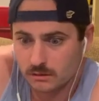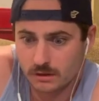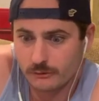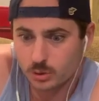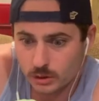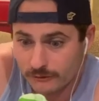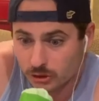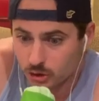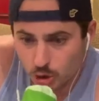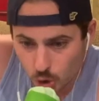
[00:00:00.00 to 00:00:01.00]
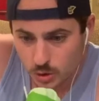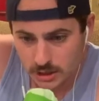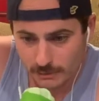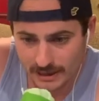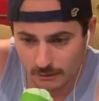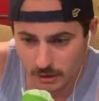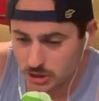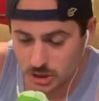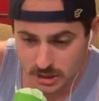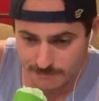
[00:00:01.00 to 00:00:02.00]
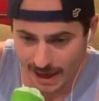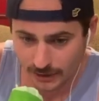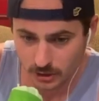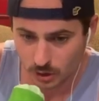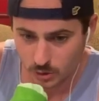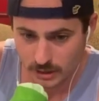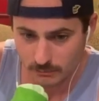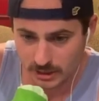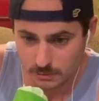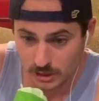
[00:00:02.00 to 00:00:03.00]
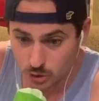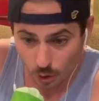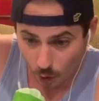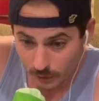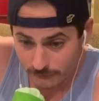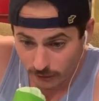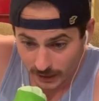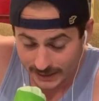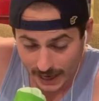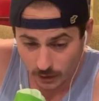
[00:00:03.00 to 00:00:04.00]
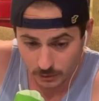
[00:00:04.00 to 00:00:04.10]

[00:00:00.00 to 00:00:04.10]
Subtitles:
If you're losing by that much, it doesn't matter in closeout minutes because you're already fucking down.